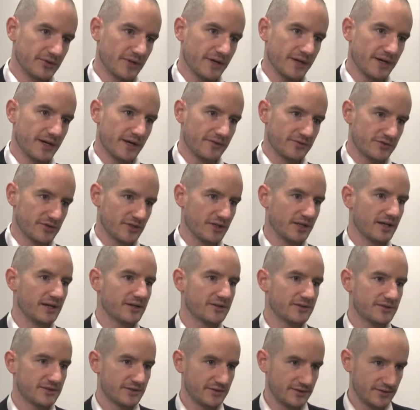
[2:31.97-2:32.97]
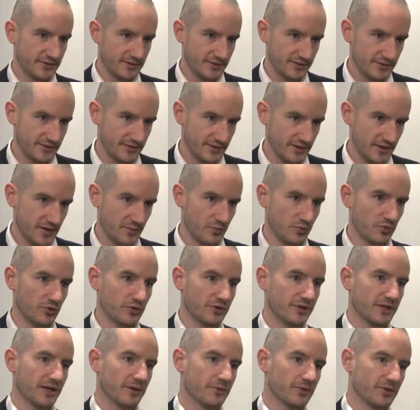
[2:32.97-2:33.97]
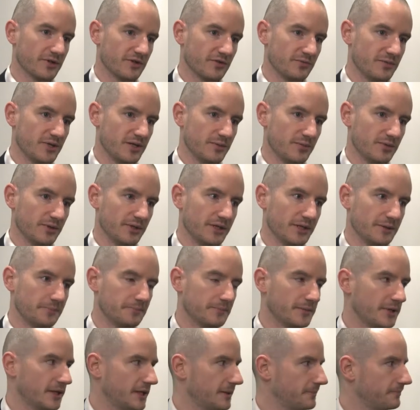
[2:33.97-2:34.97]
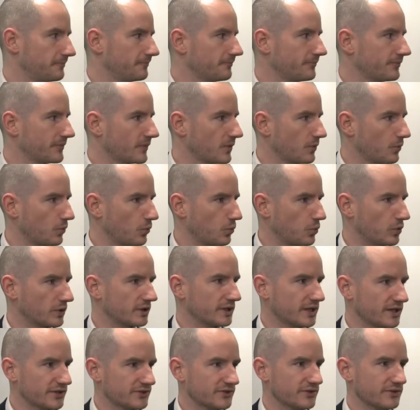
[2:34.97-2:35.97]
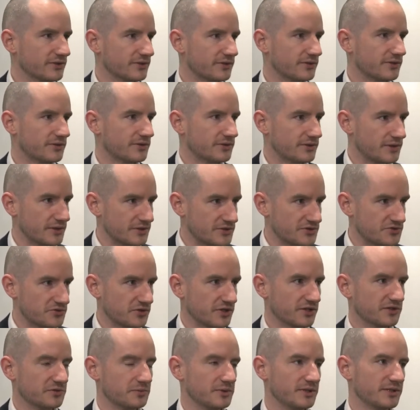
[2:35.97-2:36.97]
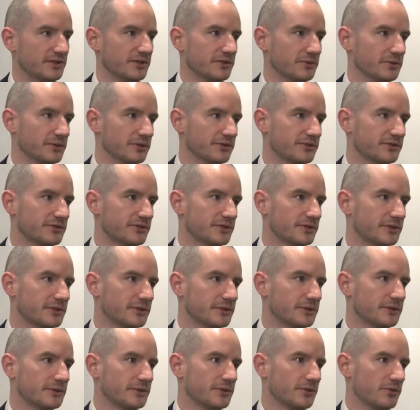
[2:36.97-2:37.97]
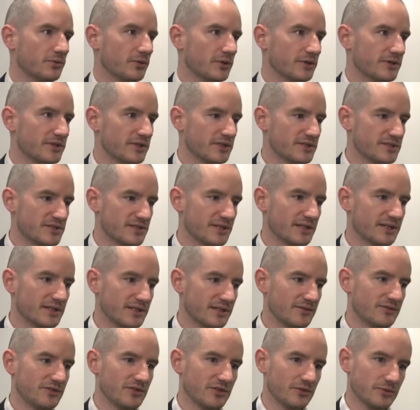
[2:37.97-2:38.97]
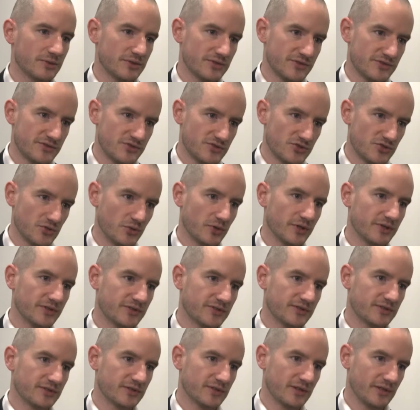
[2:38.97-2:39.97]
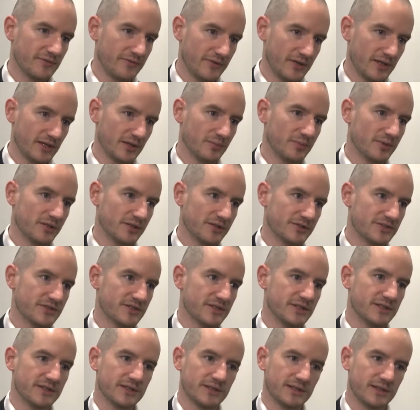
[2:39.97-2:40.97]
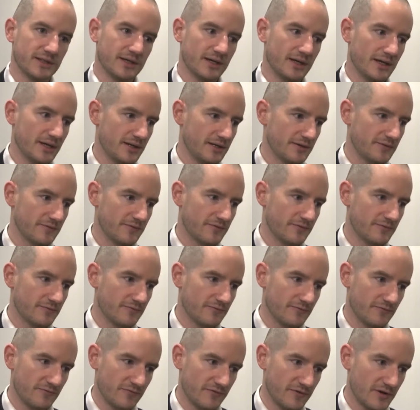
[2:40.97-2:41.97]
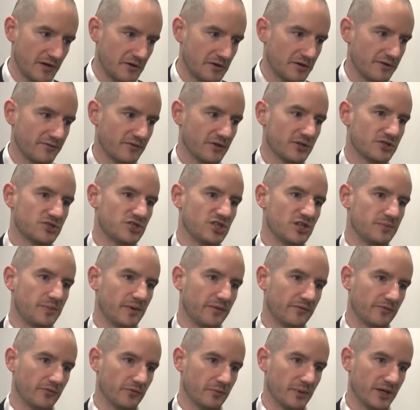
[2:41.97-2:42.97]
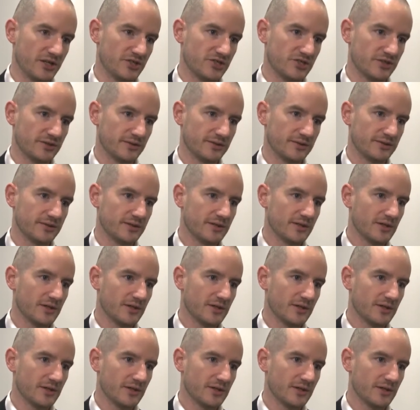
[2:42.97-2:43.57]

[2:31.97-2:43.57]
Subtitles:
They have to let a broad network of people in. One lesson that strikes me though is what the internet gives you is choice, availability, and very, very cheap information.